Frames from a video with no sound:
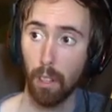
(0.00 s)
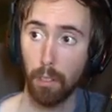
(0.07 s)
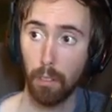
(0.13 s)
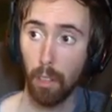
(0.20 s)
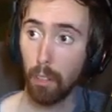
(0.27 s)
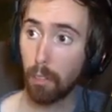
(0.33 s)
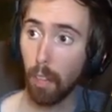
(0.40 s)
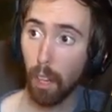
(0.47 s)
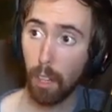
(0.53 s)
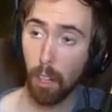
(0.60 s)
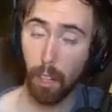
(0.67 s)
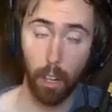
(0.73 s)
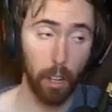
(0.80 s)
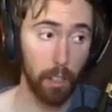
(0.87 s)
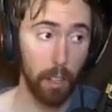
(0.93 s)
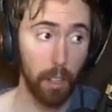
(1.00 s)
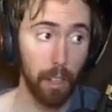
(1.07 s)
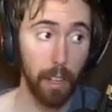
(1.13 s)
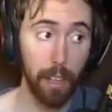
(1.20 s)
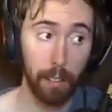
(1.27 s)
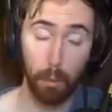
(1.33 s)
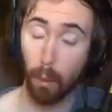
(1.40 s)
It says that Azeroth, on the
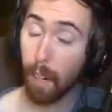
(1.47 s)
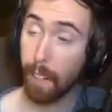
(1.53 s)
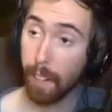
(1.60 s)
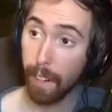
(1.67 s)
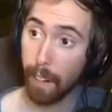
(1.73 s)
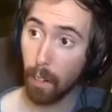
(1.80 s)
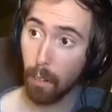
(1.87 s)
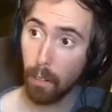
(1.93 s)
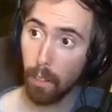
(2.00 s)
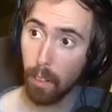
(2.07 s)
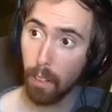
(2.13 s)
neck right now?